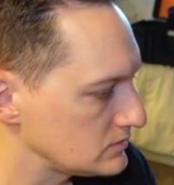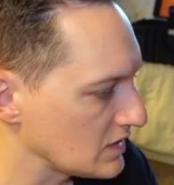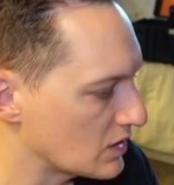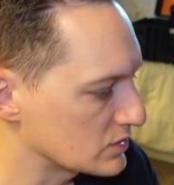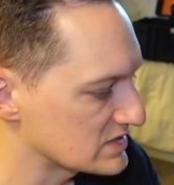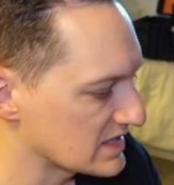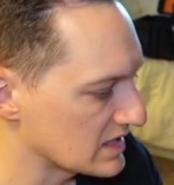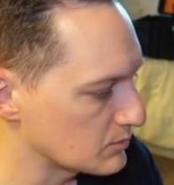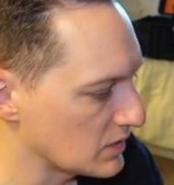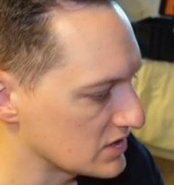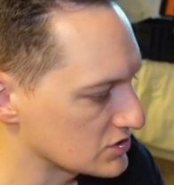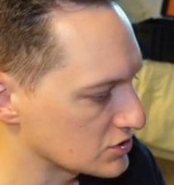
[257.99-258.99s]
Once again,
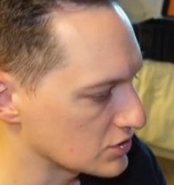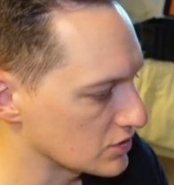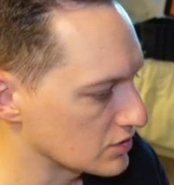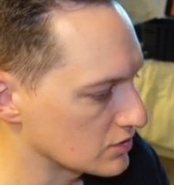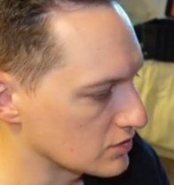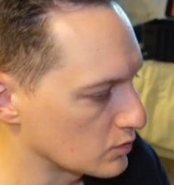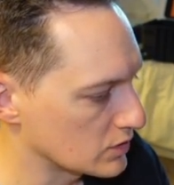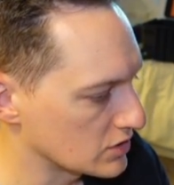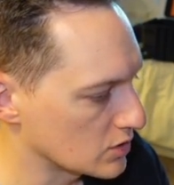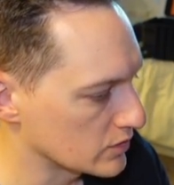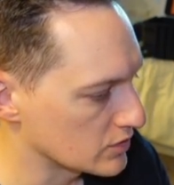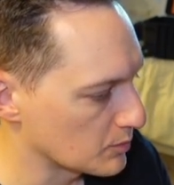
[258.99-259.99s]
make sure when you
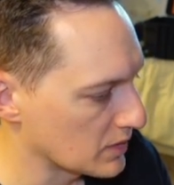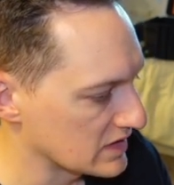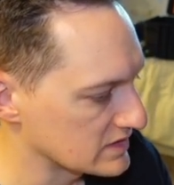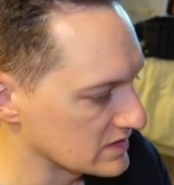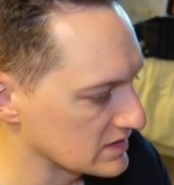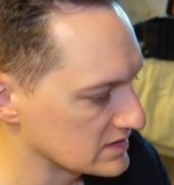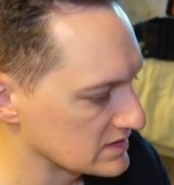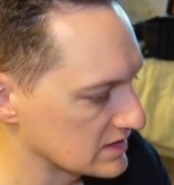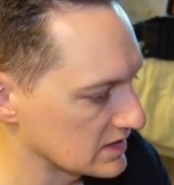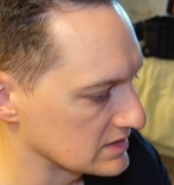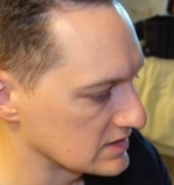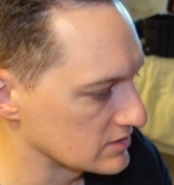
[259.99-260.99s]
go under basics,
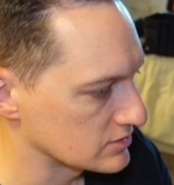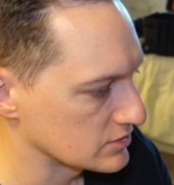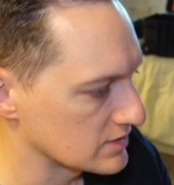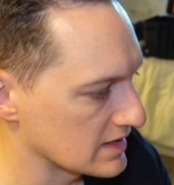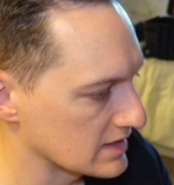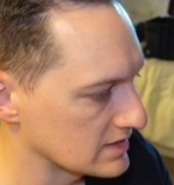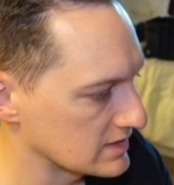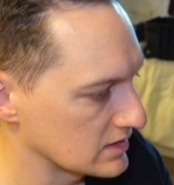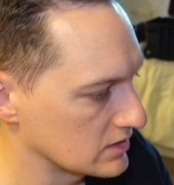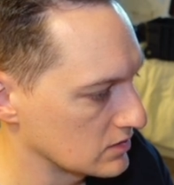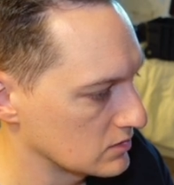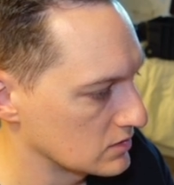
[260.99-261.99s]
it's under do not
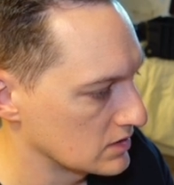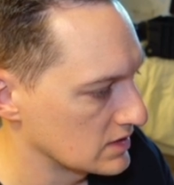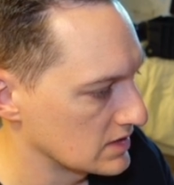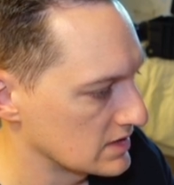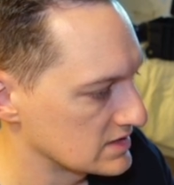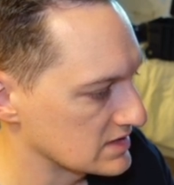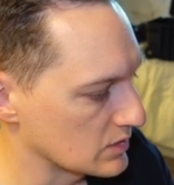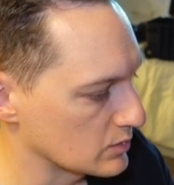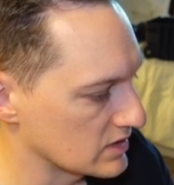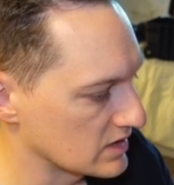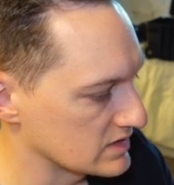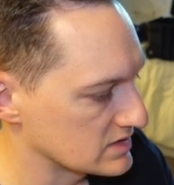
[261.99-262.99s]
continue. Same with
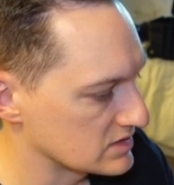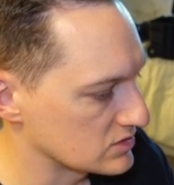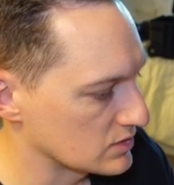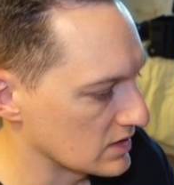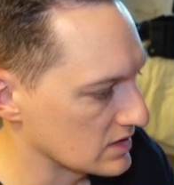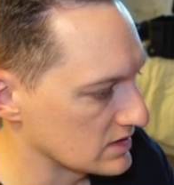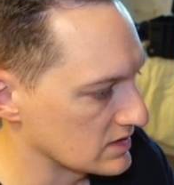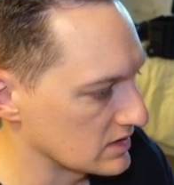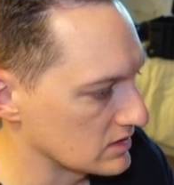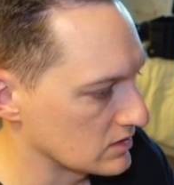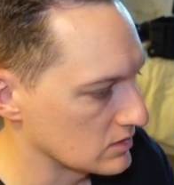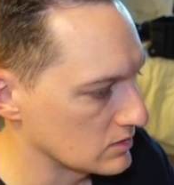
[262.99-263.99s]
this, do not
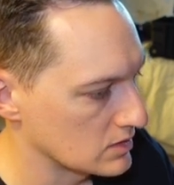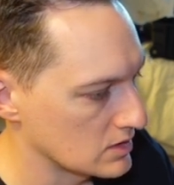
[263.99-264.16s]
continue.